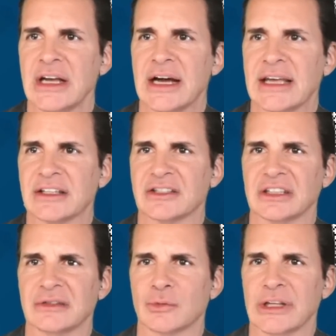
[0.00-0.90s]
against
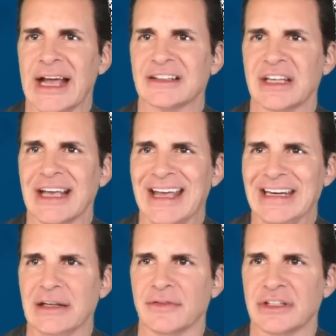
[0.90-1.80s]
relaxing
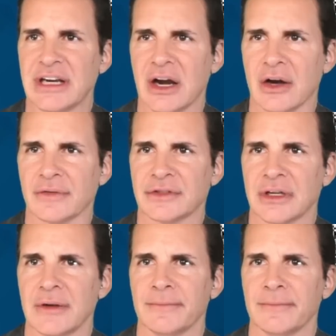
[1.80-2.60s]
any of the tariffs.